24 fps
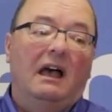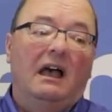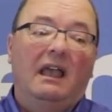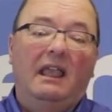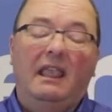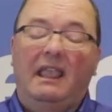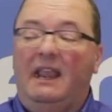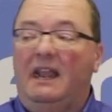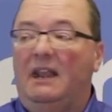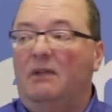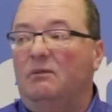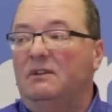
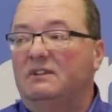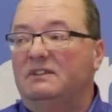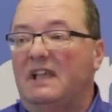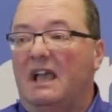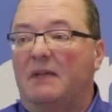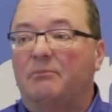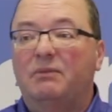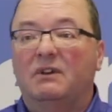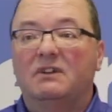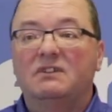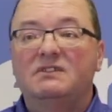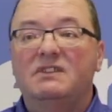and it was
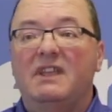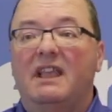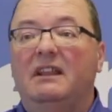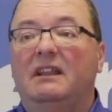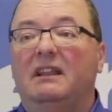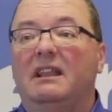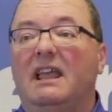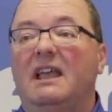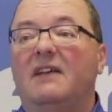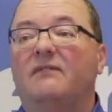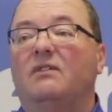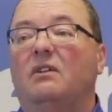at percent
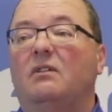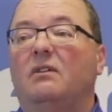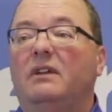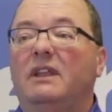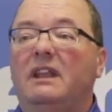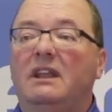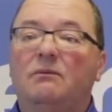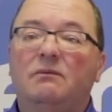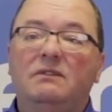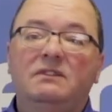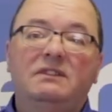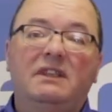level,
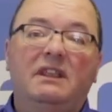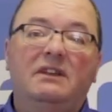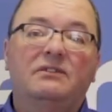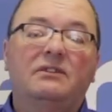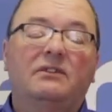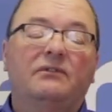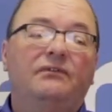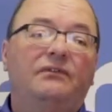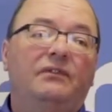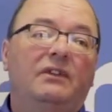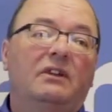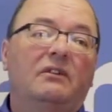and it was
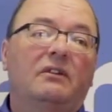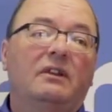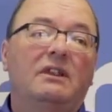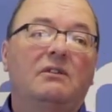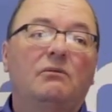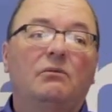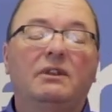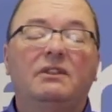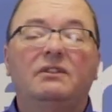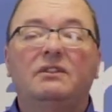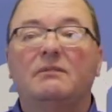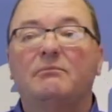
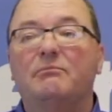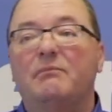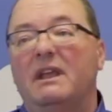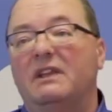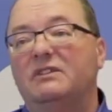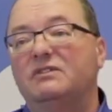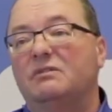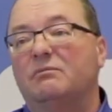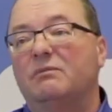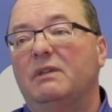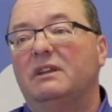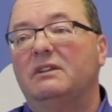interfering with the
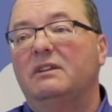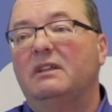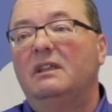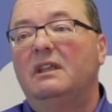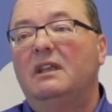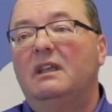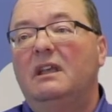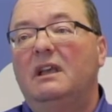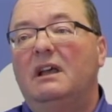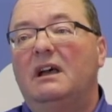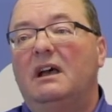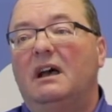measurement
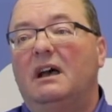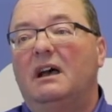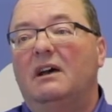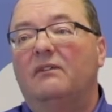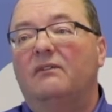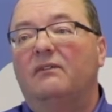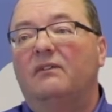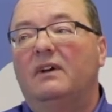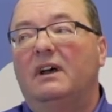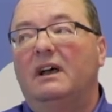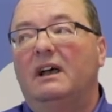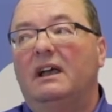
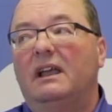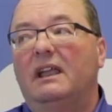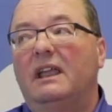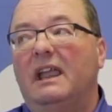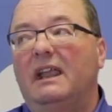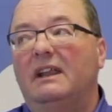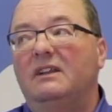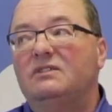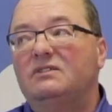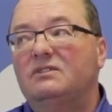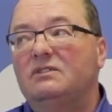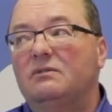of
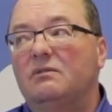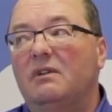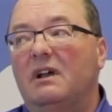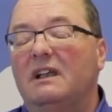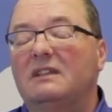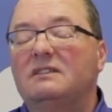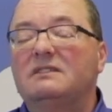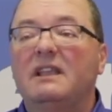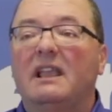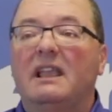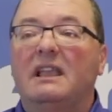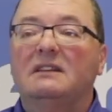
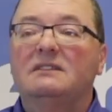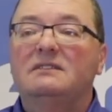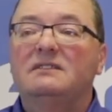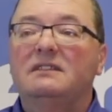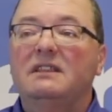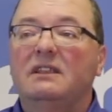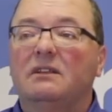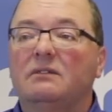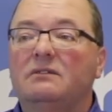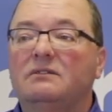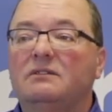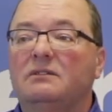H2S and
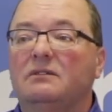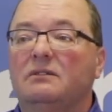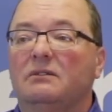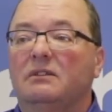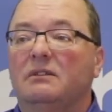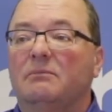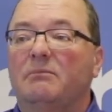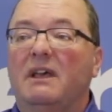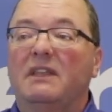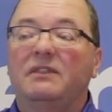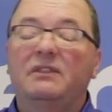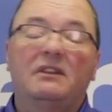CO2.
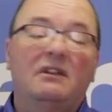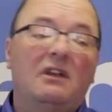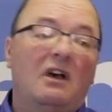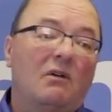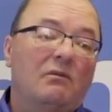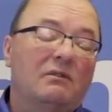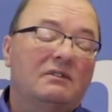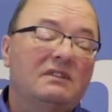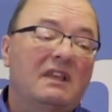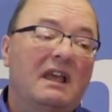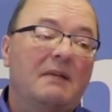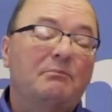The methanol
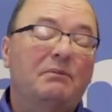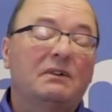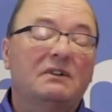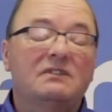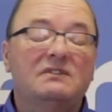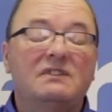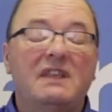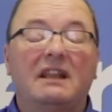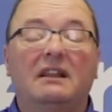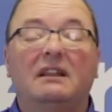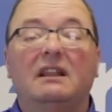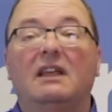was at
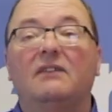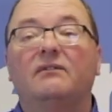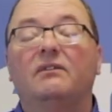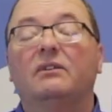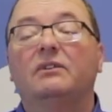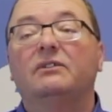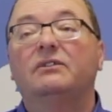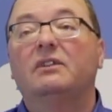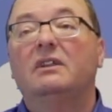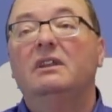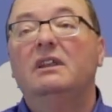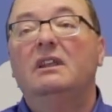percent
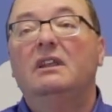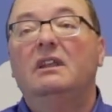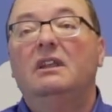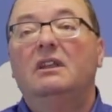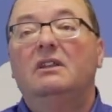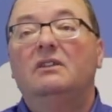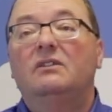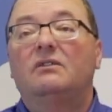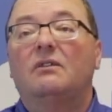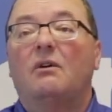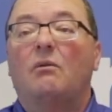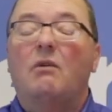levels.
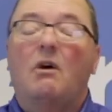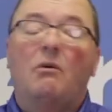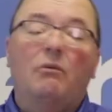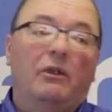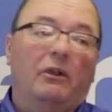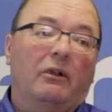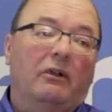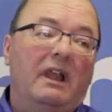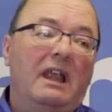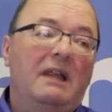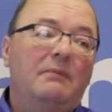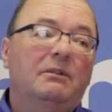So what we
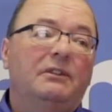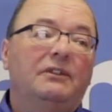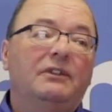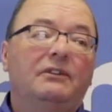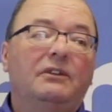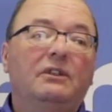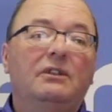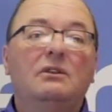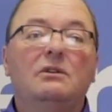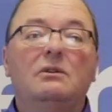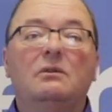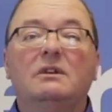were able to
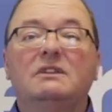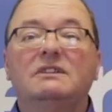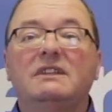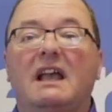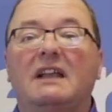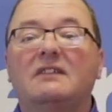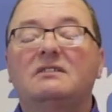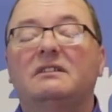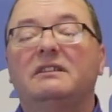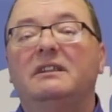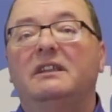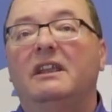do is
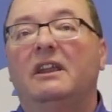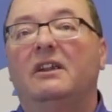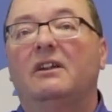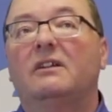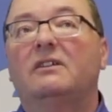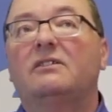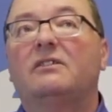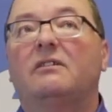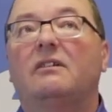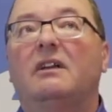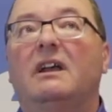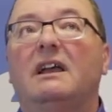actually
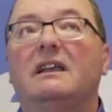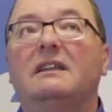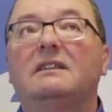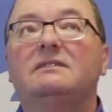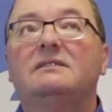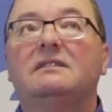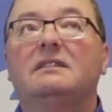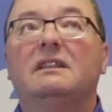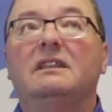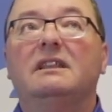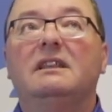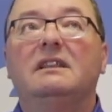
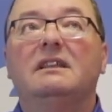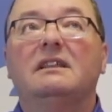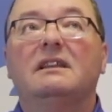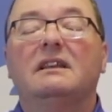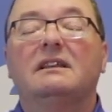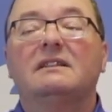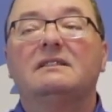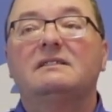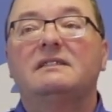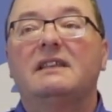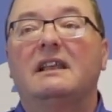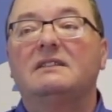characterize
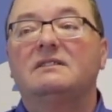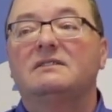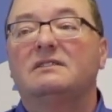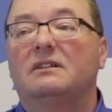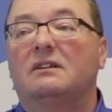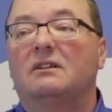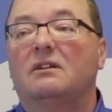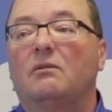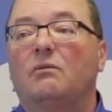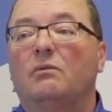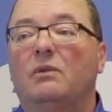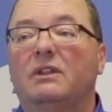the
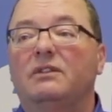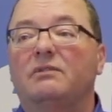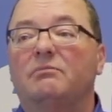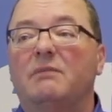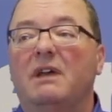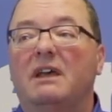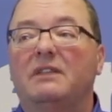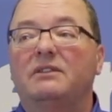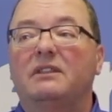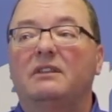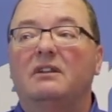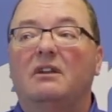sensor with
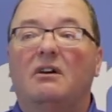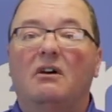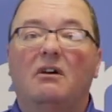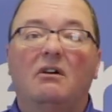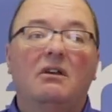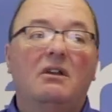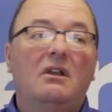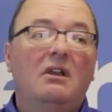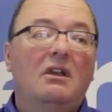methanol